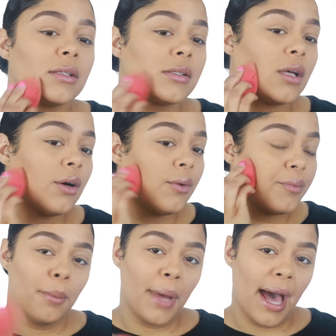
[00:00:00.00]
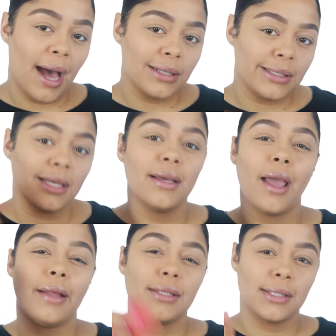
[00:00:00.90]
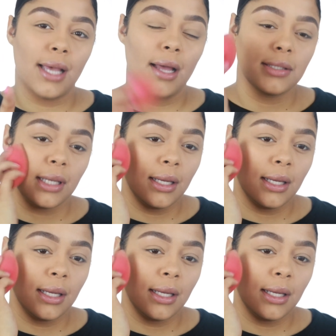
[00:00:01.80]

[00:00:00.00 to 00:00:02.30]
So pat and set